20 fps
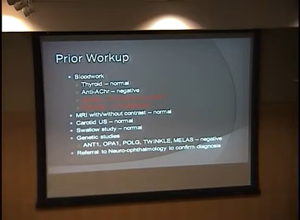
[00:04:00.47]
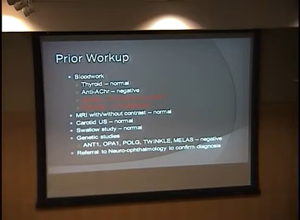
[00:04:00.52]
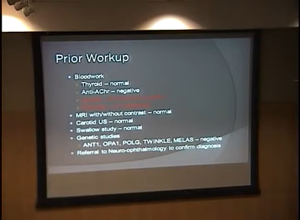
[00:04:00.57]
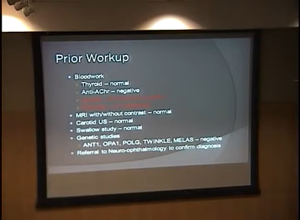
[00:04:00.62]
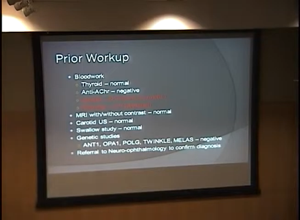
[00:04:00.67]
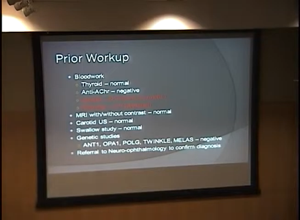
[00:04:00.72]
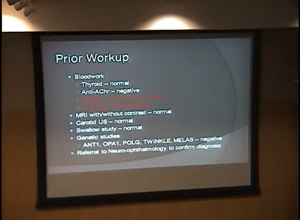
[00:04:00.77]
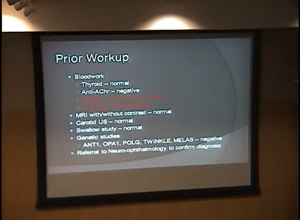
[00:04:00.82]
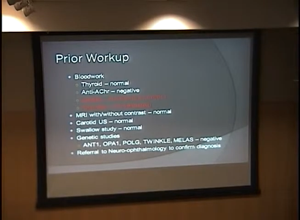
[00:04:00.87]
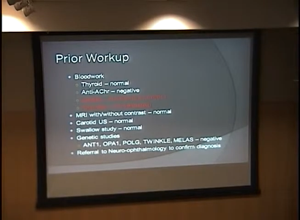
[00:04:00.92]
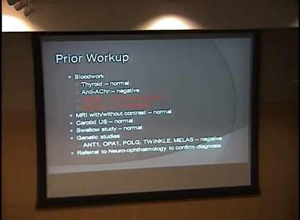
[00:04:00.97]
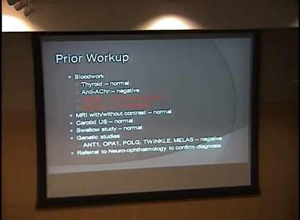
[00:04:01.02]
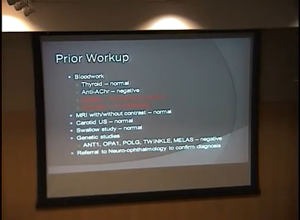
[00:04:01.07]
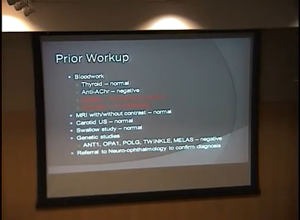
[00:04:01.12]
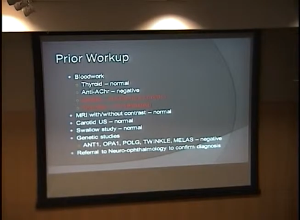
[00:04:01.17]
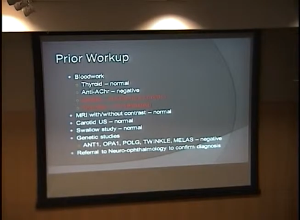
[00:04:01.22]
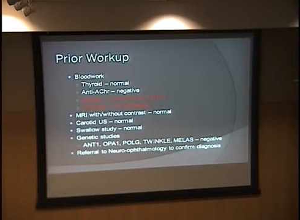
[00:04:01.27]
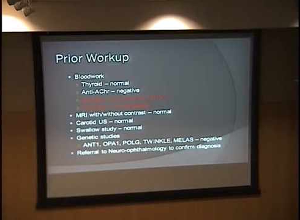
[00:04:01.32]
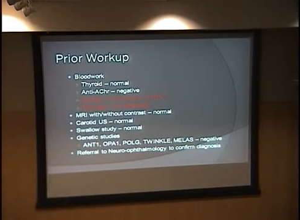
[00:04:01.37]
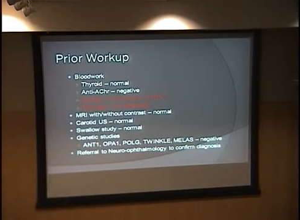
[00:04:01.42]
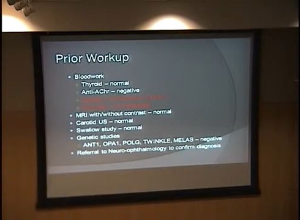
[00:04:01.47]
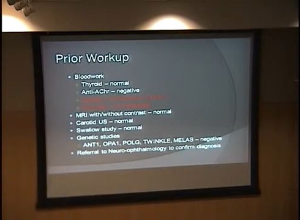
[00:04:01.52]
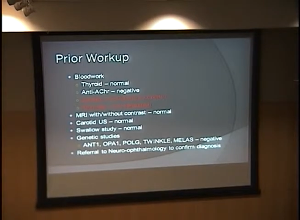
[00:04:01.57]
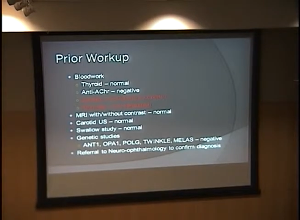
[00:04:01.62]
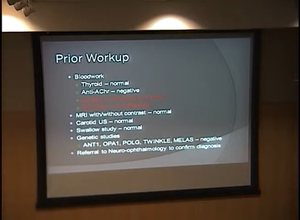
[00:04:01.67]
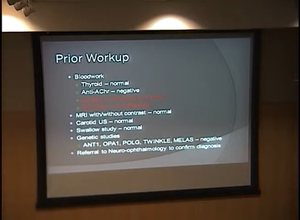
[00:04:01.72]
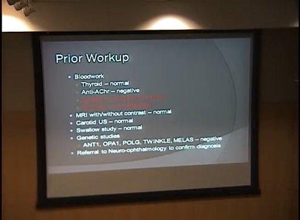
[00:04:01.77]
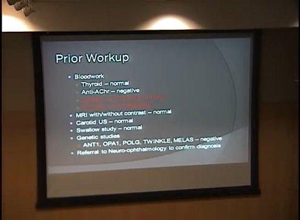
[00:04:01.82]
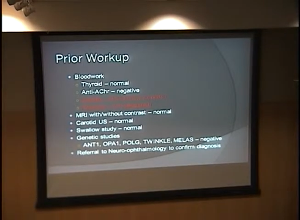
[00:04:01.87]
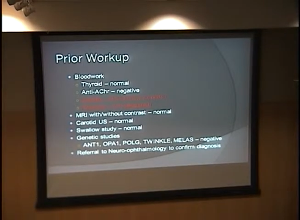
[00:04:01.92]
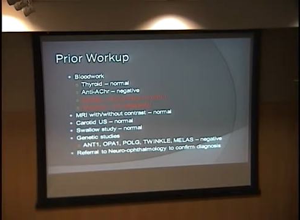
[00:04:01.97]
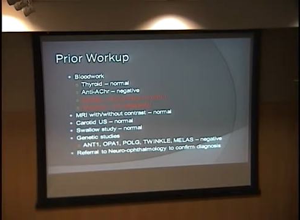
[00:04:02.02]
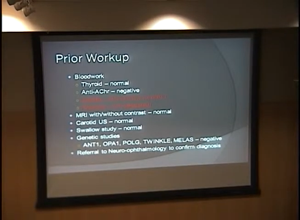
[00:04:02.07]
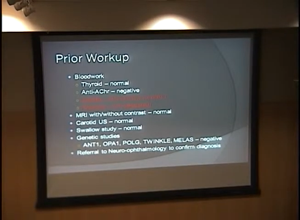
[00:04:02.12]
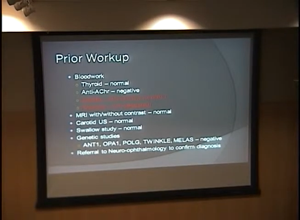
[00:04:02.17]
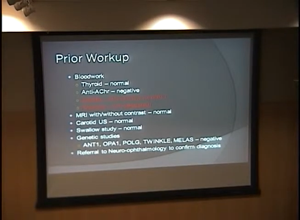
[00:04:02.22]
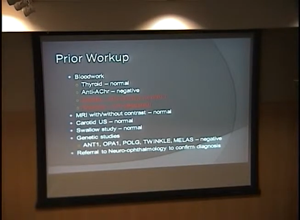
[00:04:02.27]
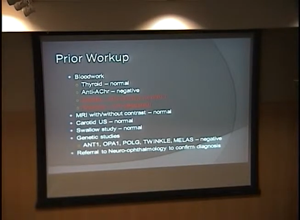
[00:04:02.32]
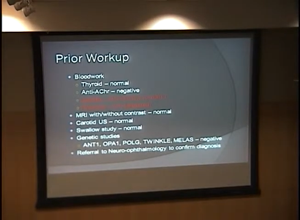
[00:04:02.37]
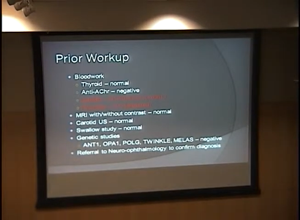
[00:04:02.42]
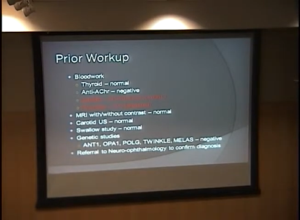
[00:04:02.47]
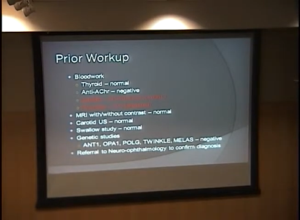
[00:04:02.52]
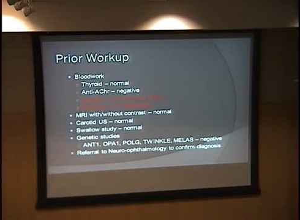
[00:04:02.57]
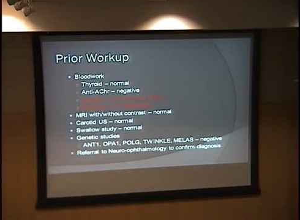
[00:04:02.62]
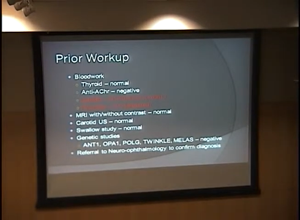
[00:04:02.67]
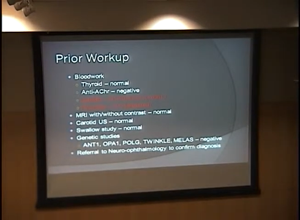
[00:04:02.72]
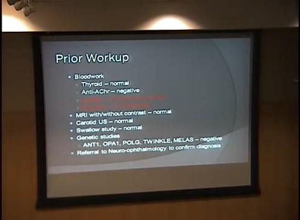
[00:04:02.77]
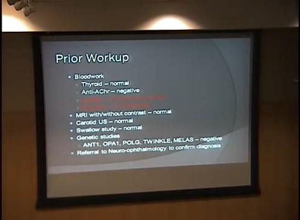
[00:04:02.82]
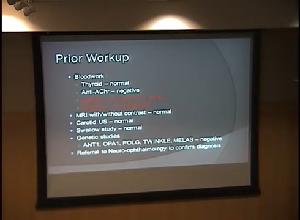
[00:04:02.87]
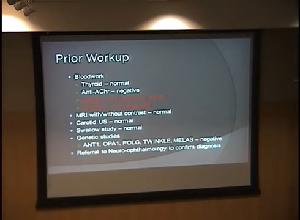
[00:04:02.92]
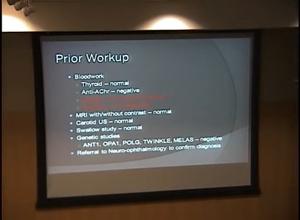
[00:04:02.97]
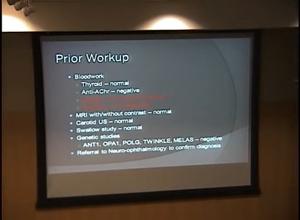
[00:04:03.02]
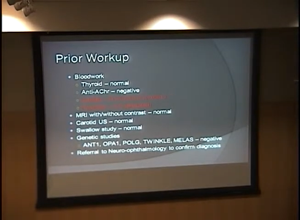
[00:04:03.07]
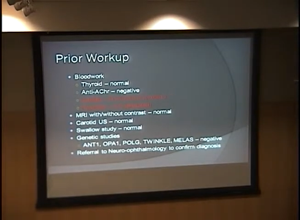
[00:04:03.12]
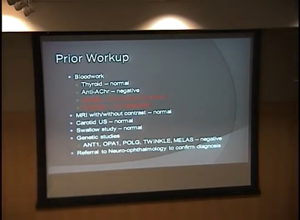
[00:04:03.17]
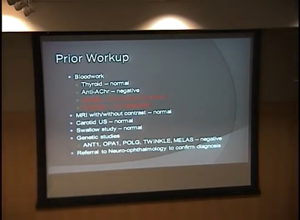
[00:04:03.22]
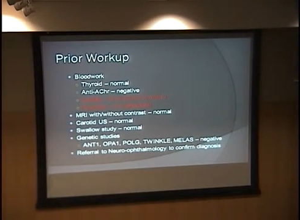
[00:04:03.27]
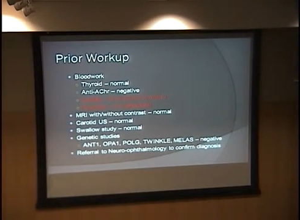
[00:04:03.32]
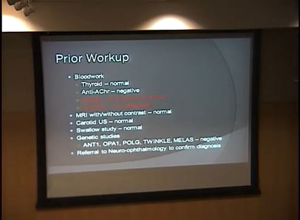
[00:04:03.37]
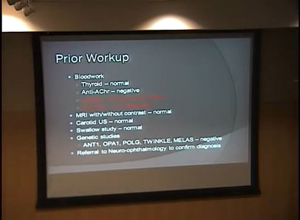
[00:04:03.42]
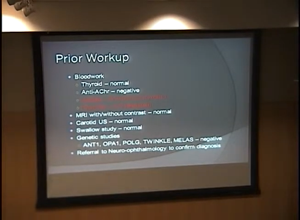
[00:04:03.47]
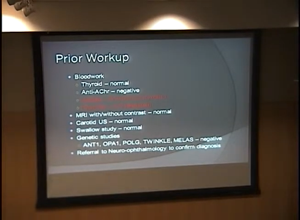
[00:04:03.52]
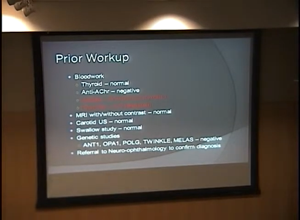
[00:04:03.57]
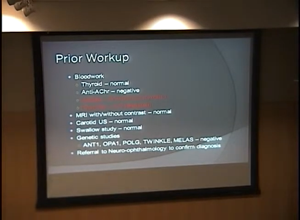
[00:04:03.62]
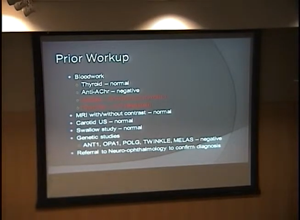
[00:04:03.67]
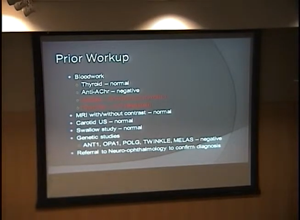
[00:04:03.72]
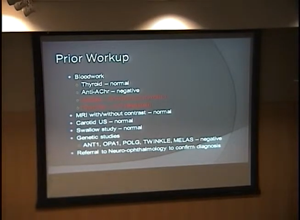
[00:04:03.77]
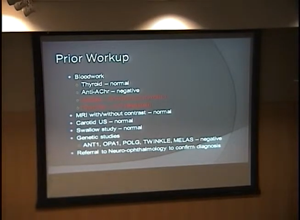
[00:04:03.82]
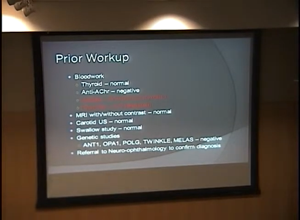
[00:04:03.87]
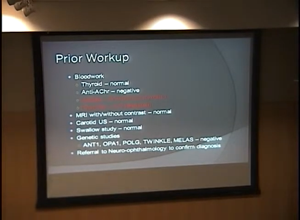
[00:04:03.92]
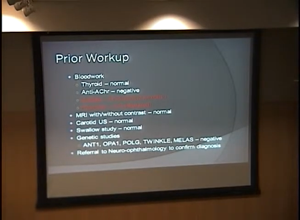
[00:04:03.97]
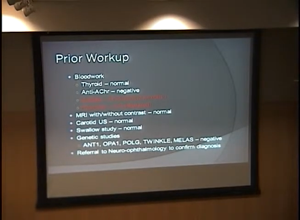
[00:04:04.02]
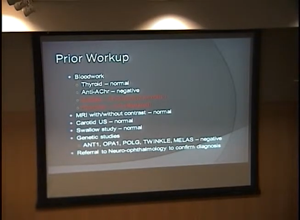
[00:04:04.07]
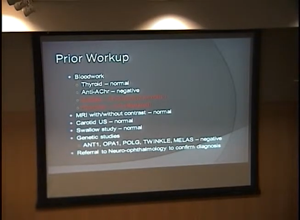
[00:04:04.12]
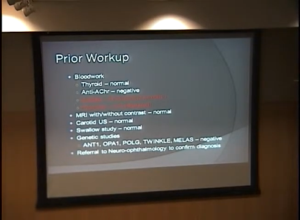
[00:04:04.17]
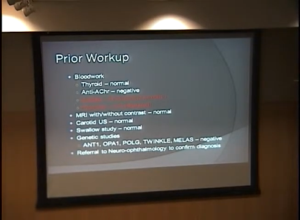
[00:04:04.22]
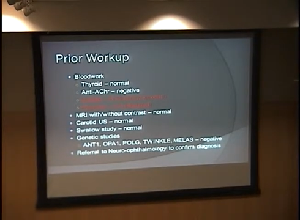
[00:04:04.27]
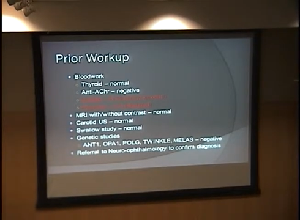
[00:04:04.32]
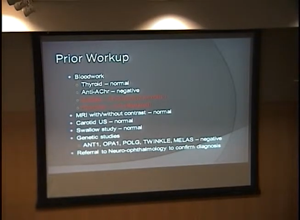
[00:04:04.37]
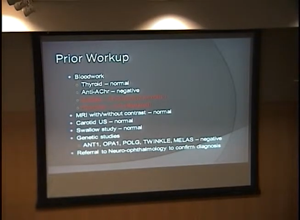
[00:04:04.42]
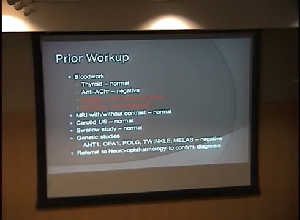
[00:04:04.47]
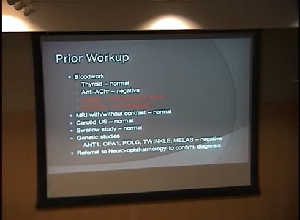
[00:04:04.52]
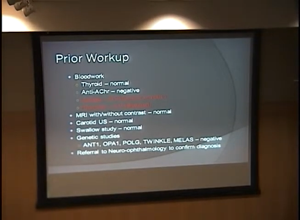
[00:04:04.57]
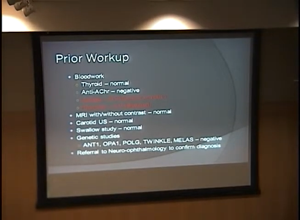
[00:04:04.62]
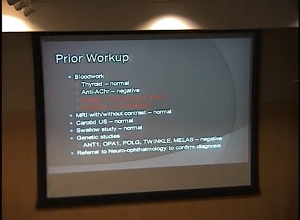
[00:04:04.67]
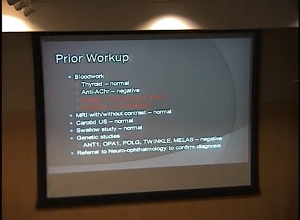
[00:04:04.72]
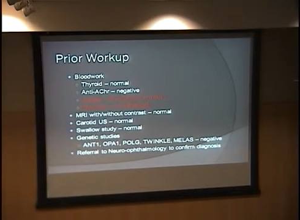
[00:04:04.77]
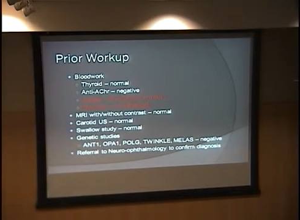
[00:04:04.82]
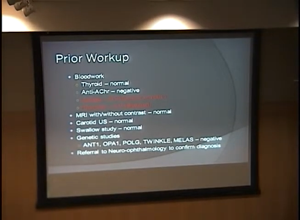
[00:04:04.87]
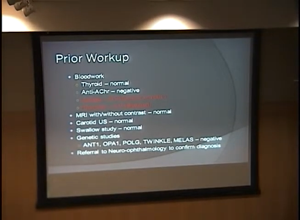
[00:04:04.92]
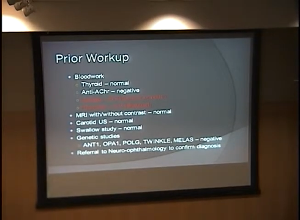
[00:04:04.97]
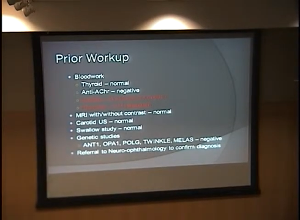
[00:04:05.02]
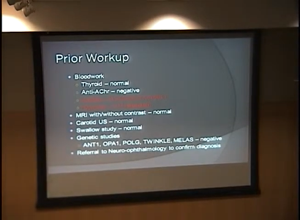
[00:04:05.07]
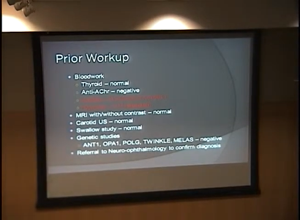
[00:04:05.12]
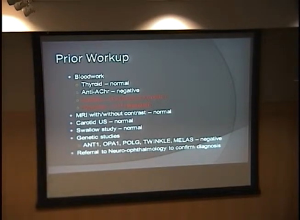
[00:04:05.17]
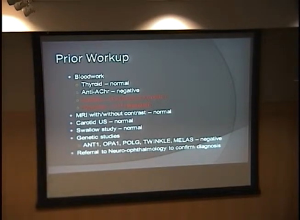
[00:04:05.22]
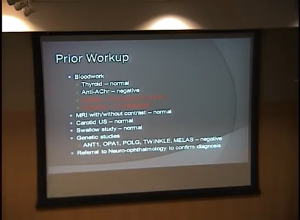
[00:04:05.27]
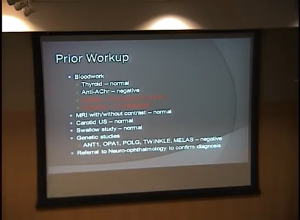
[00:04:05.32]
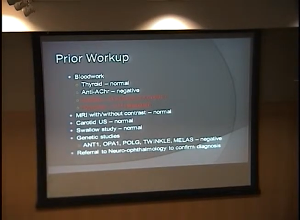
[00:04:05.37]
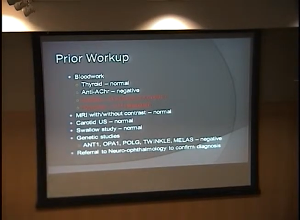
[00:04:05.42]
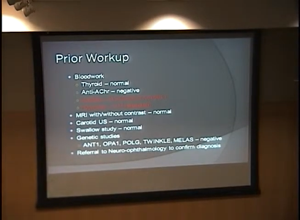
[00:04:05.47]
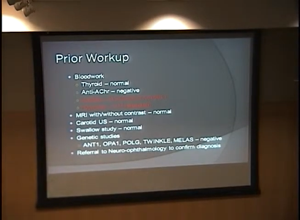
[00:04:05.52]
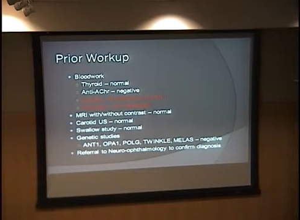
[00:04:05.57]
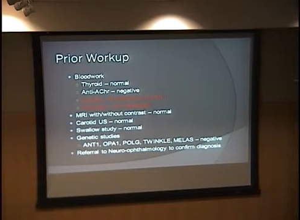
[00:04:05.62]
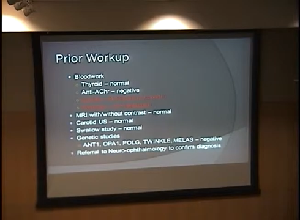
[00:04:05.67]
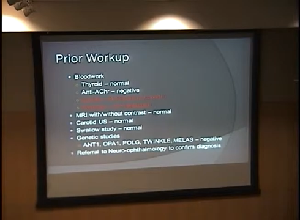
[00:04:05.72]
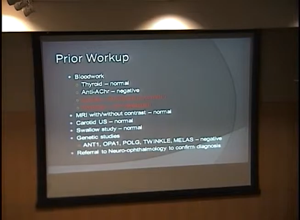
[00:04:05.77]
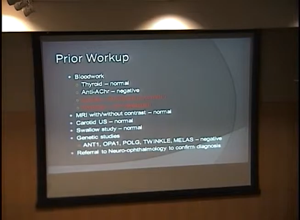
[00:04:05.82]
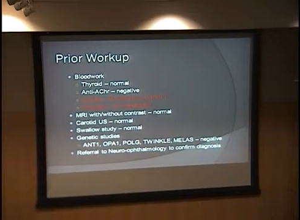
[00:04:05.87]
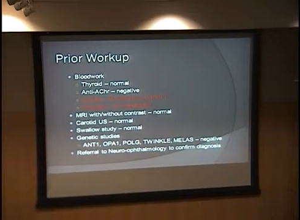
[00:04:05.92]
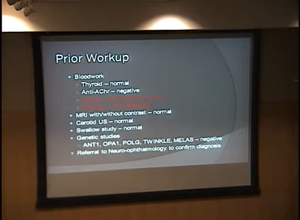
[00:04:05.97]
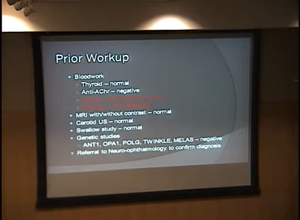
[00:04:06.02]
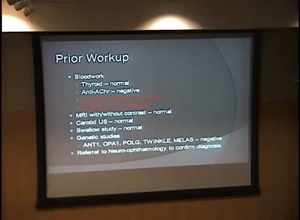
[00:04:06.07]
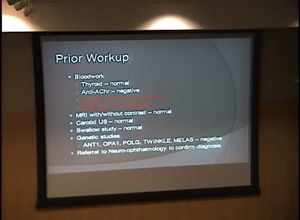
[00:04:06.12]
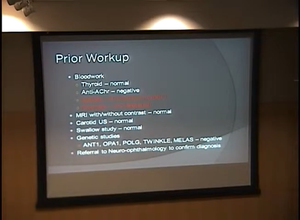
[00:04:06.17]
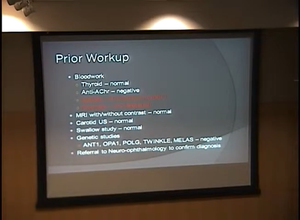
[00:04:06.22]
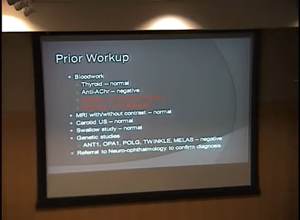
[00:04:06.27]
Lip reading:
[unreadable: no face in view]